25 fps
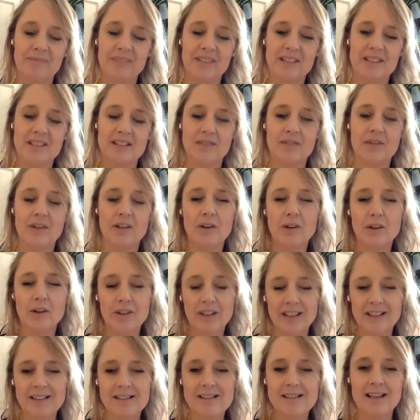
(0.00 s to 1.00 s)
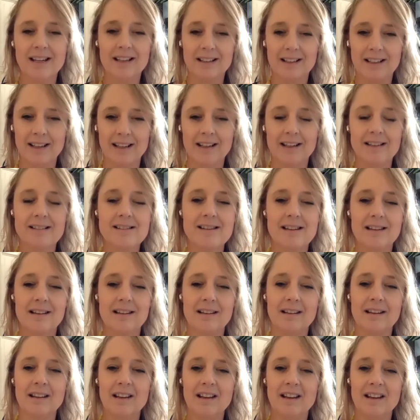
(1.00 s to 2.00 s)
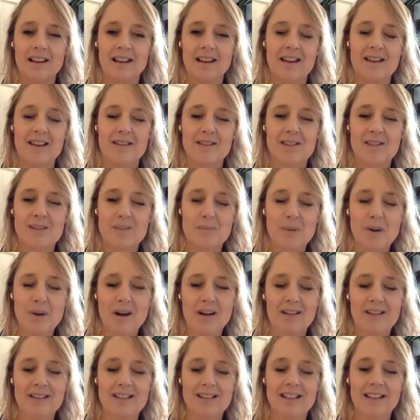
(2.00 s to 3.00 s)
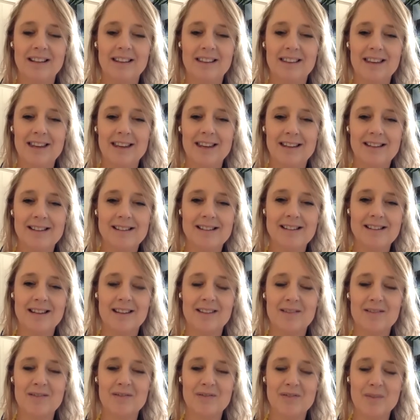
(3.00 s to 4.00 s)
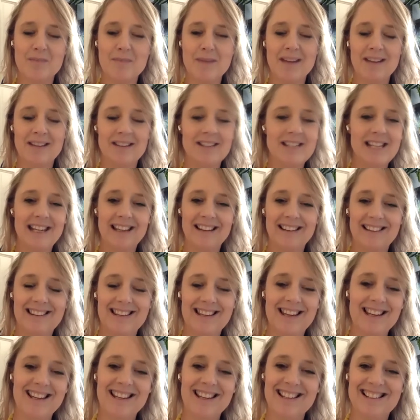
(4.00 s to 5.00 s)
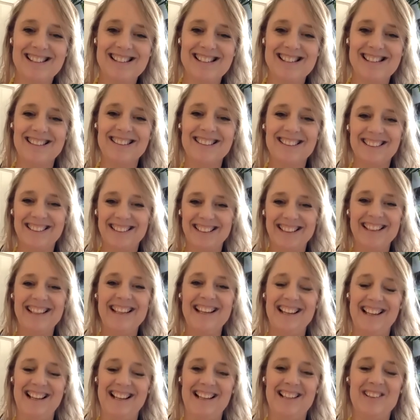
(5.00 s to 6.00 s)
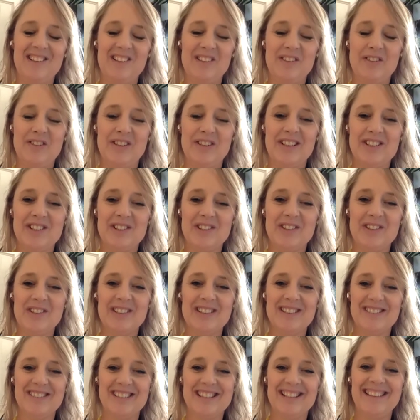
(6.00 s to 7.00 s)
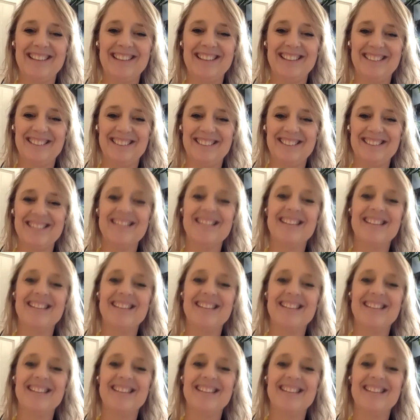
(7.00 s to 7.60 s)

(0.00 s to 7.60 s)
different cooking techniques and sprouting things and fermenting things and a lot of rituals around those.